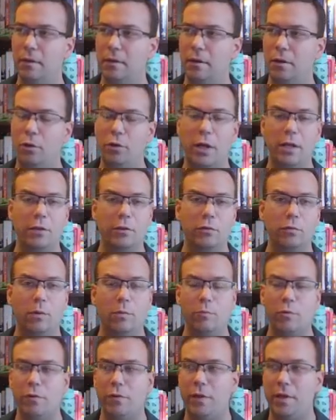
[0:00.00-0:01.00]
Okay, there's one
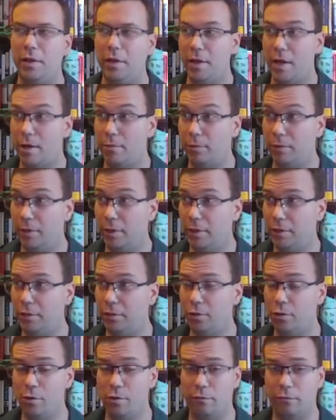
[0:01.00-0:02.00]
more thing I would like to
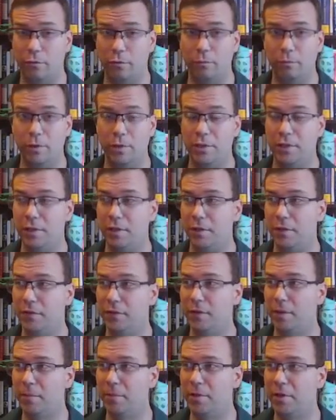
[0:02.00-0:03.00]
go over, which is
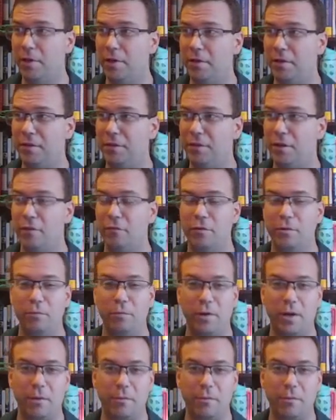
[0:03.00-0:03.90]
something I discovered when I